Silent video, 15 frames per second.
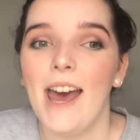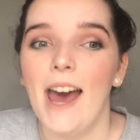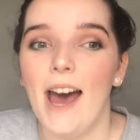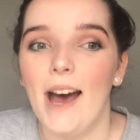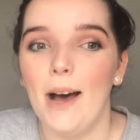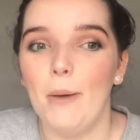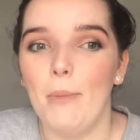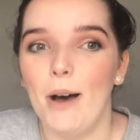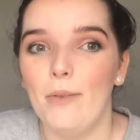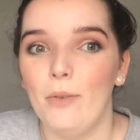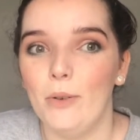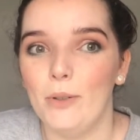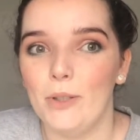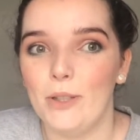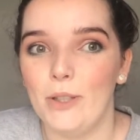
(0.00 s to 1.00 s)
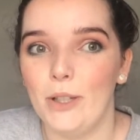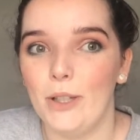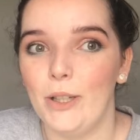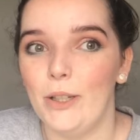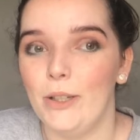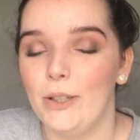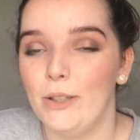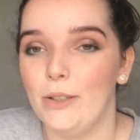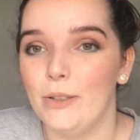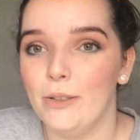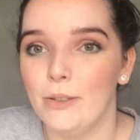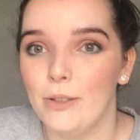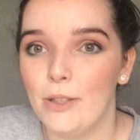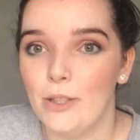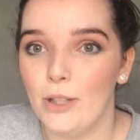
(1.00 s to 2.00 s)
I've also
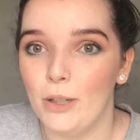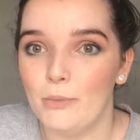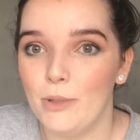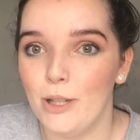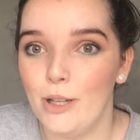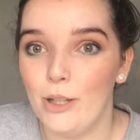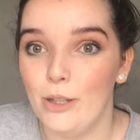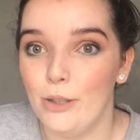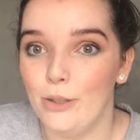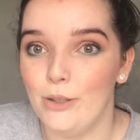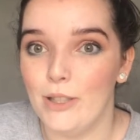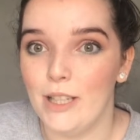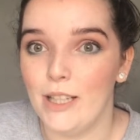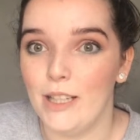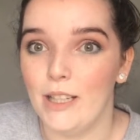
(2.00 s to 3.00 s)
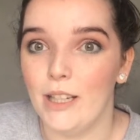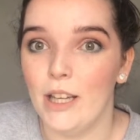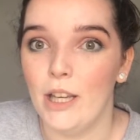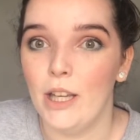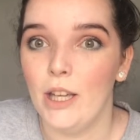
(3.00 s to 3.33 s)
stopped using